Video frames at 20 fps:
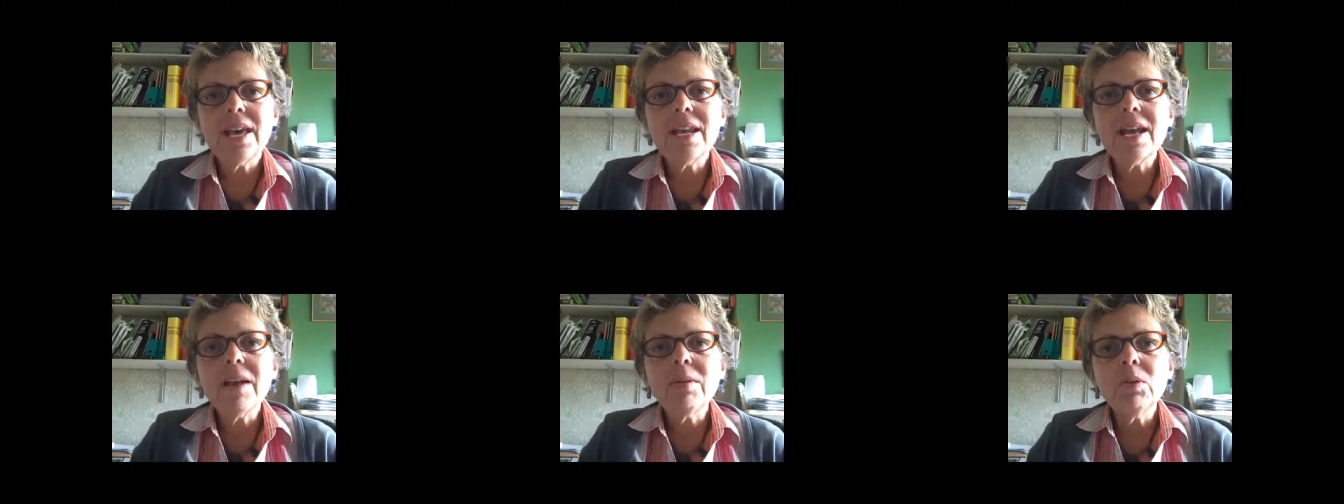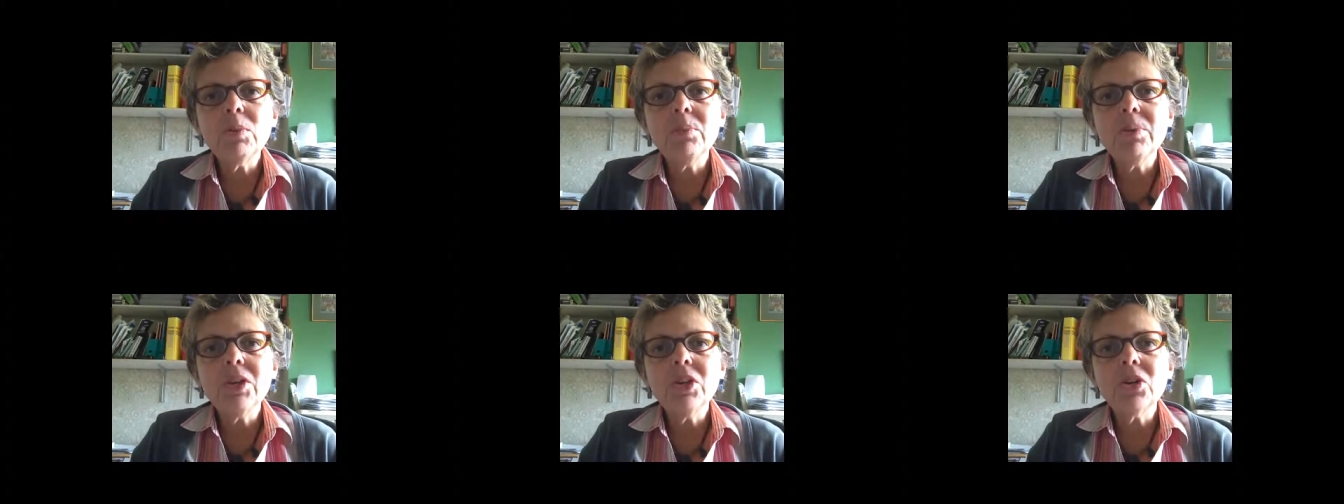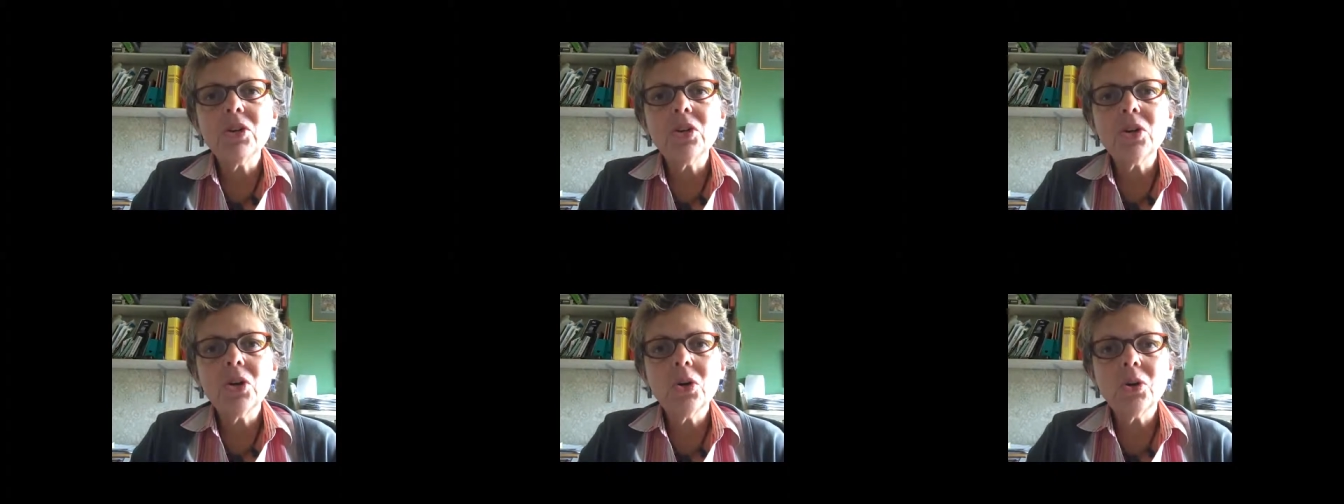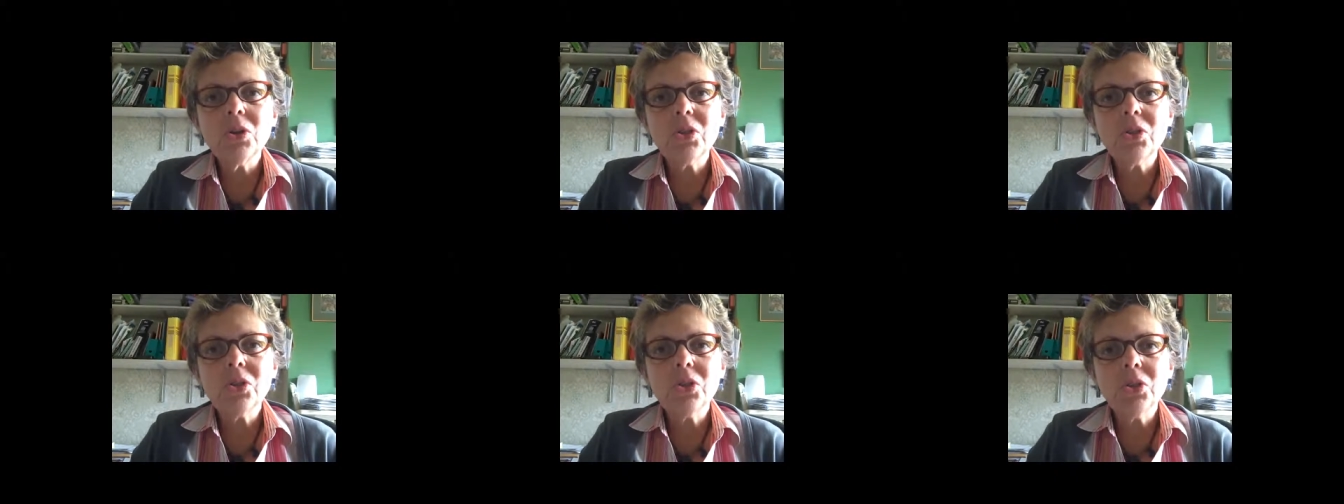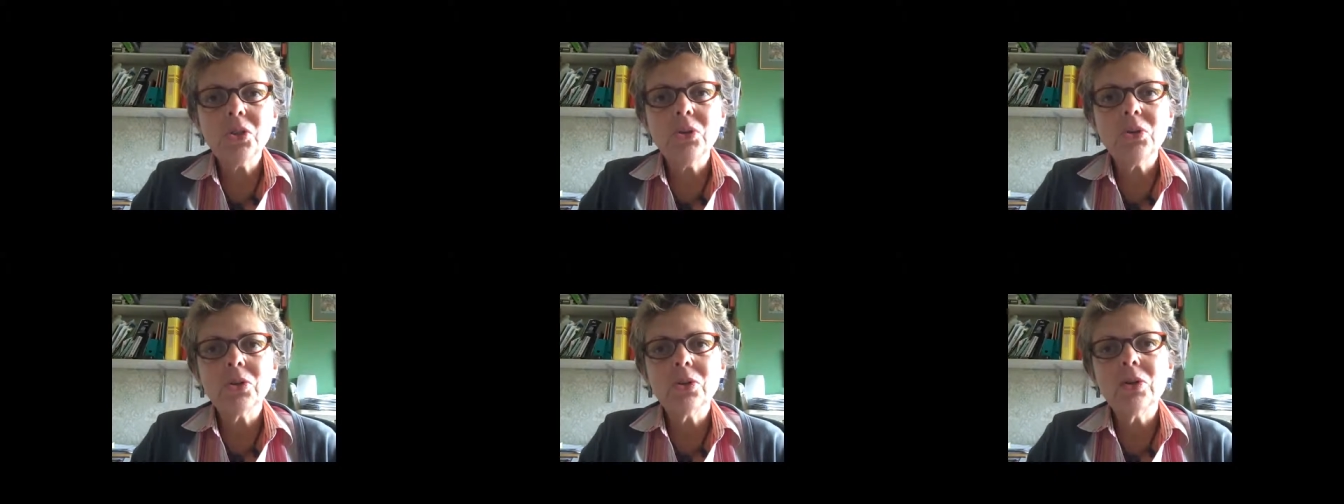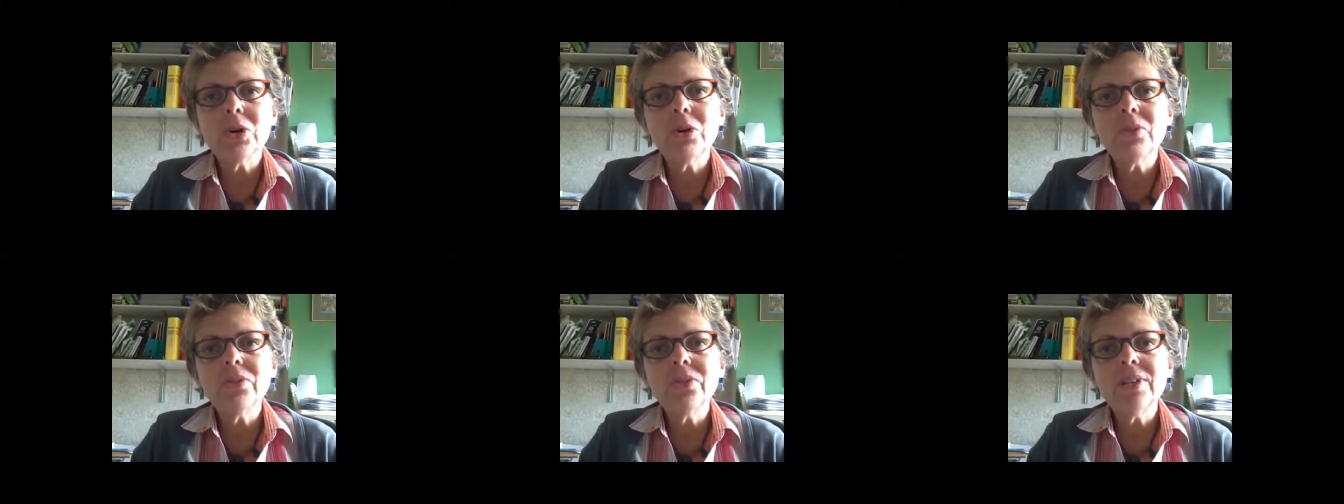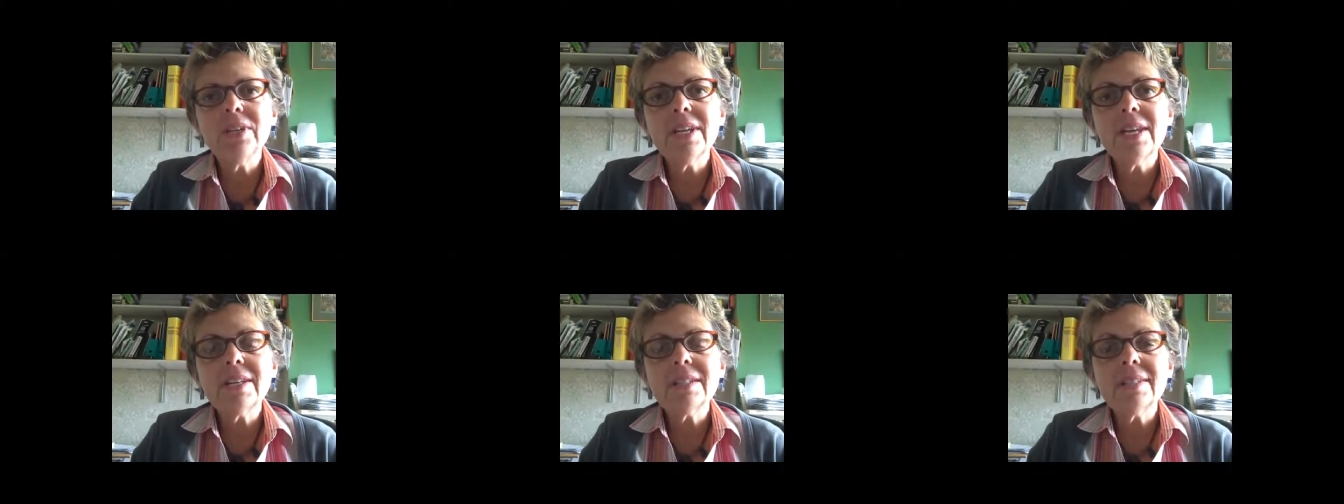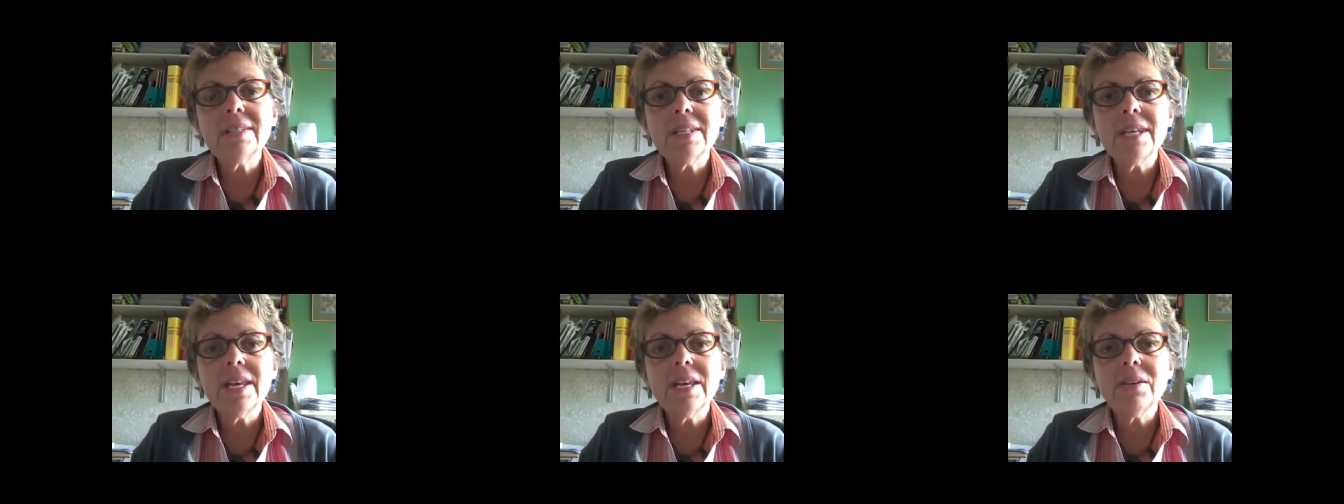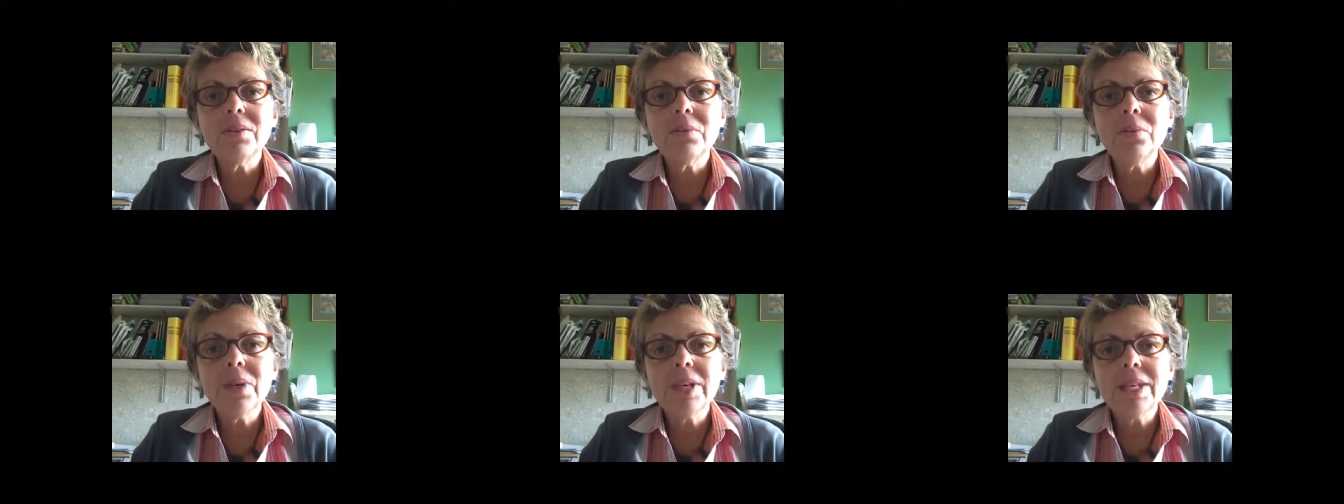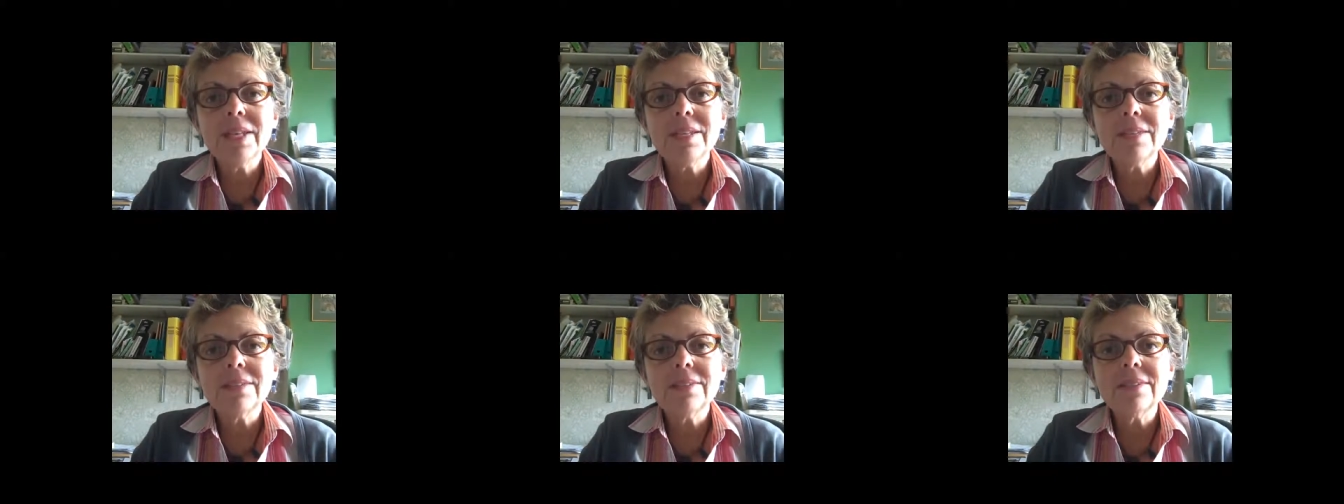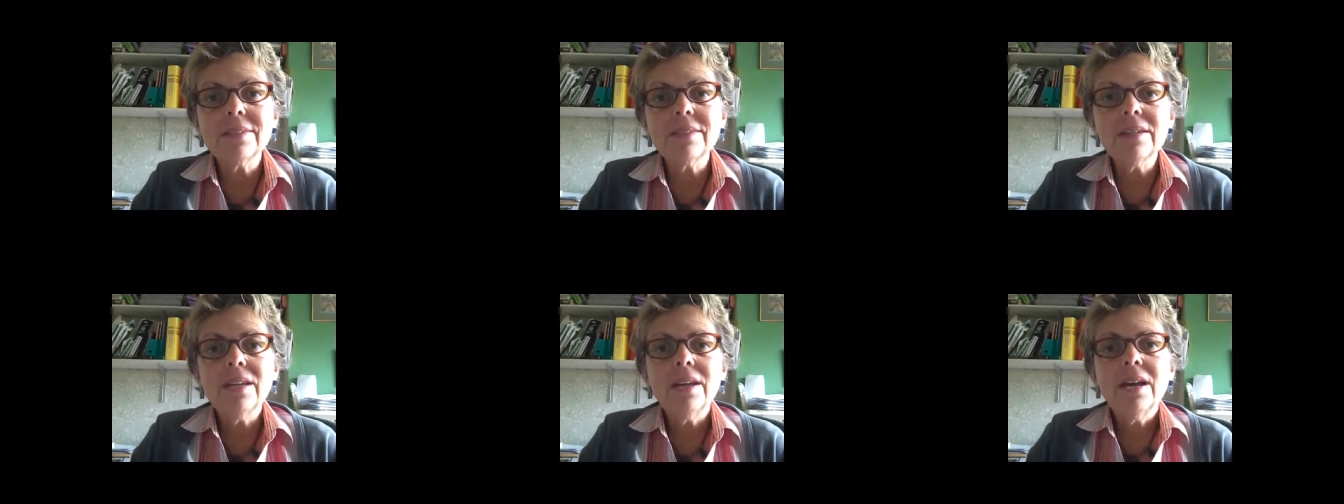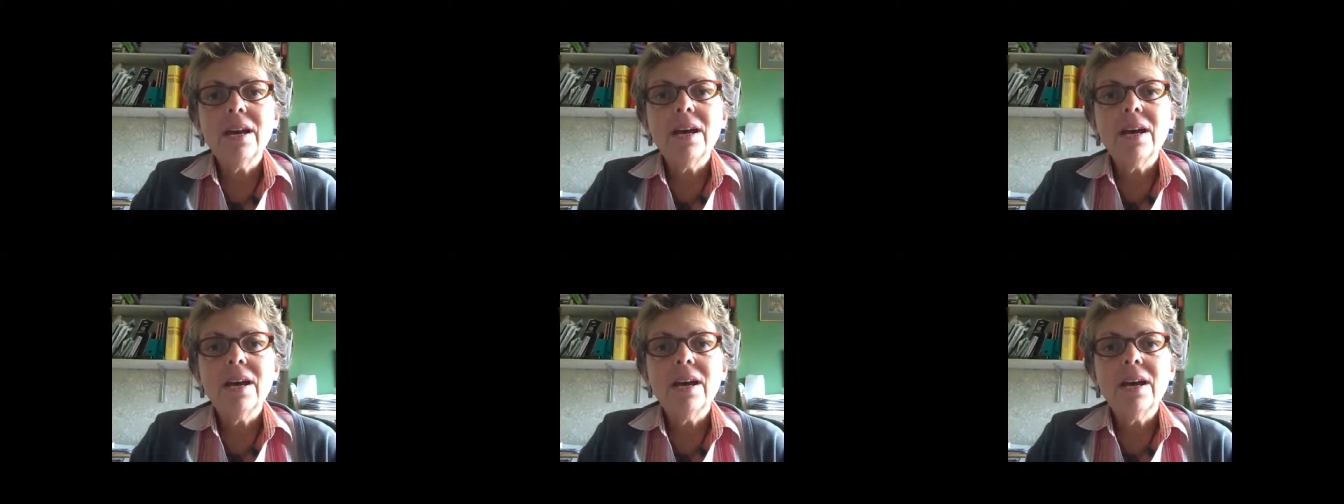and I will be your course tutor over the next 10 weeks.